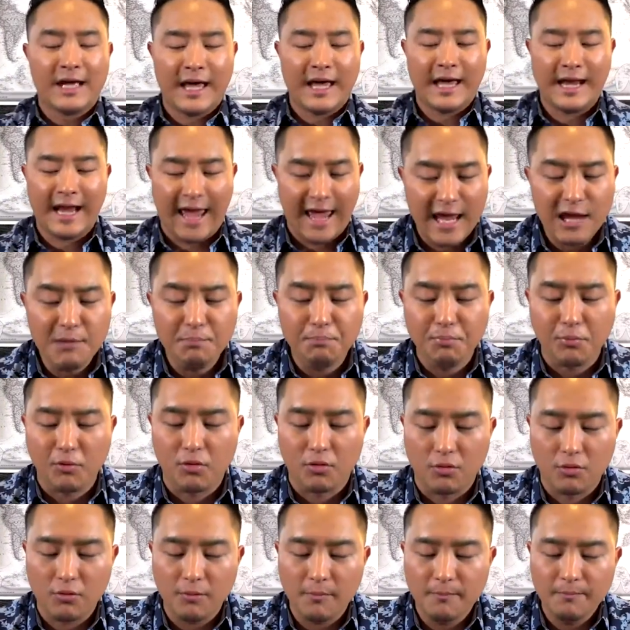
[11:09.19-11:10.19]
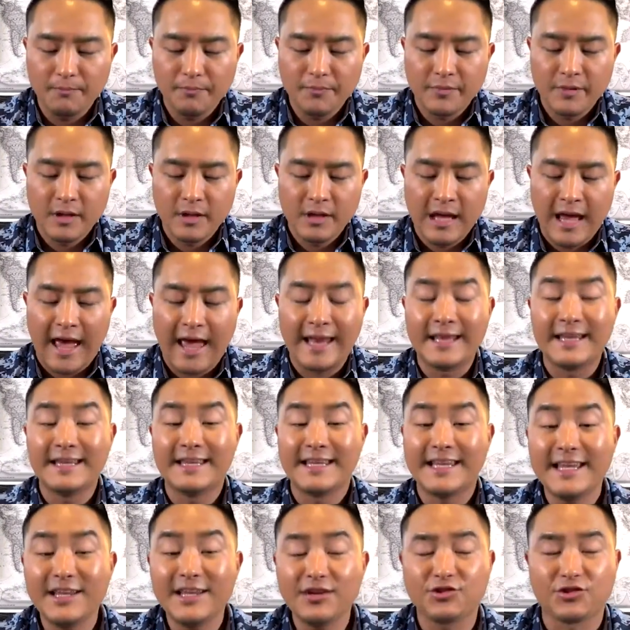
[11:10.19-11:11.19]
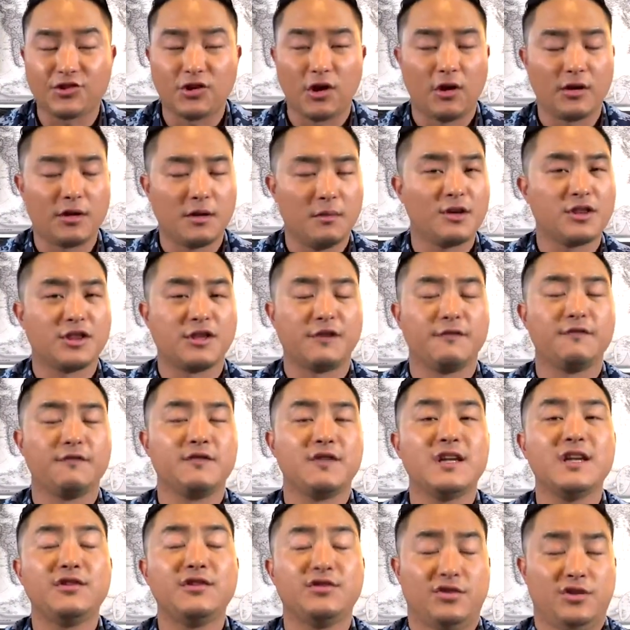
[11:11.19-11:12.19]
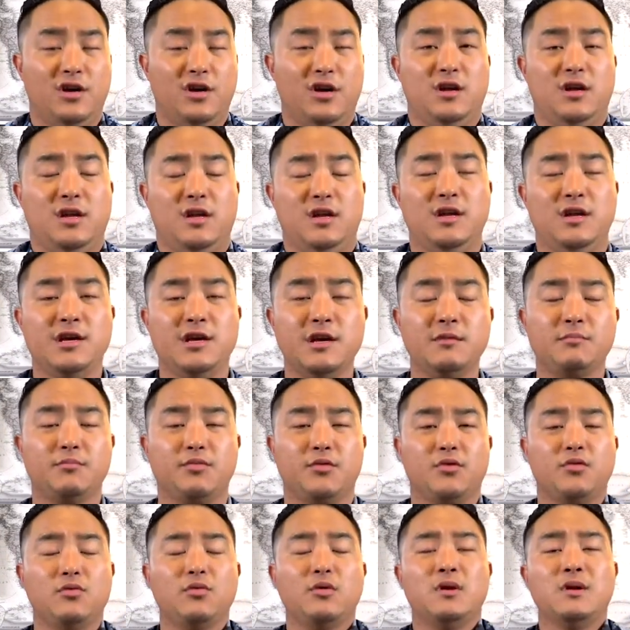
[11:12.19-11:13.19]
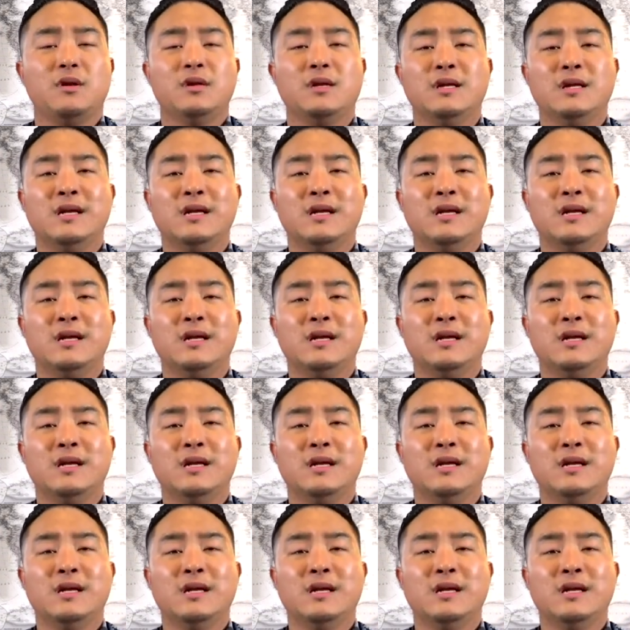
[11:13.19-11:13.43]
And April and Nisan, the month of Nisan in Hebrew,